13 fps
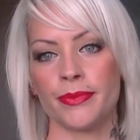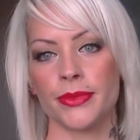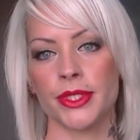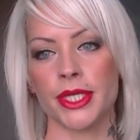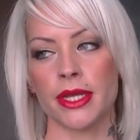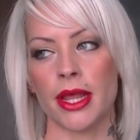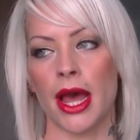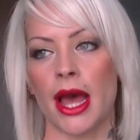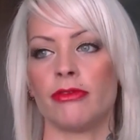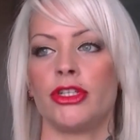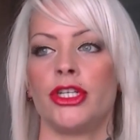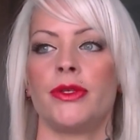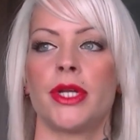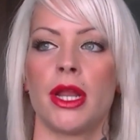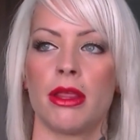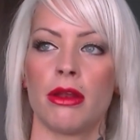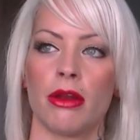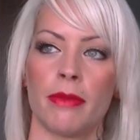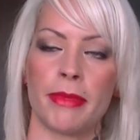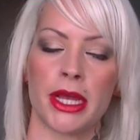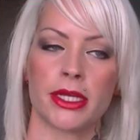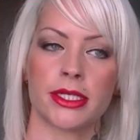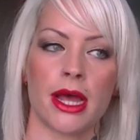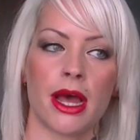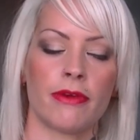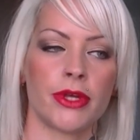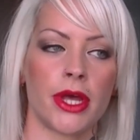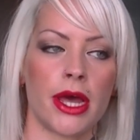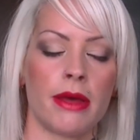say that I haven't used anything on it, because I have.